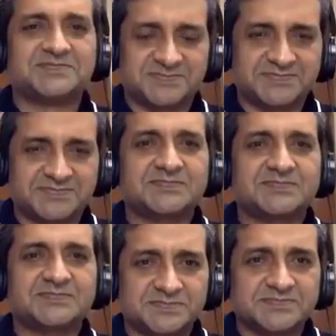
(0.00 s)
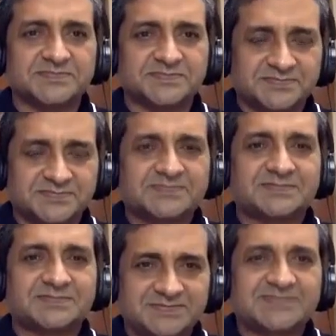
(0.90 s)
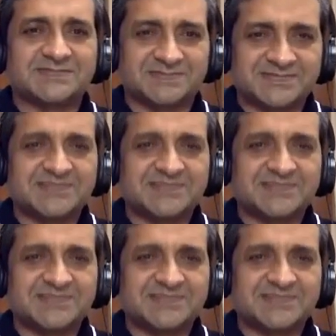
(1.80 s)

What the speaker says: You mentioned earlier about lessons